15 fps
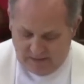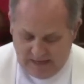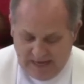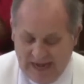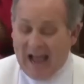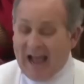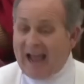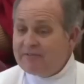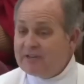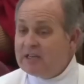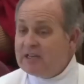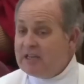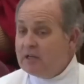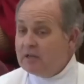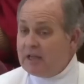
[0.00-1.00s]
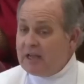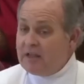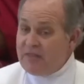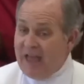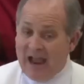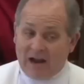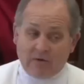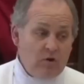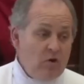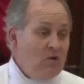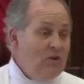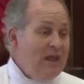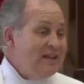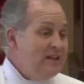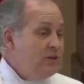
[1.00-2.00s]
and I have to deal in that
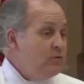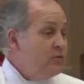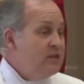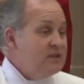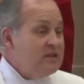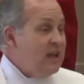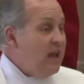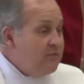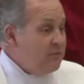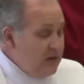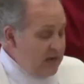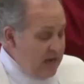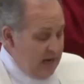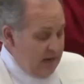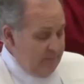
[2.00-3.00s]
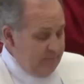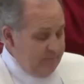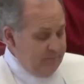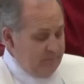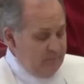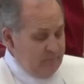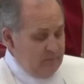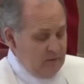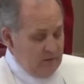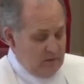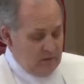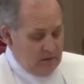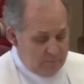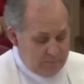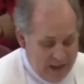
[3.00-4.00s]
role, I deal with this every day. Uh,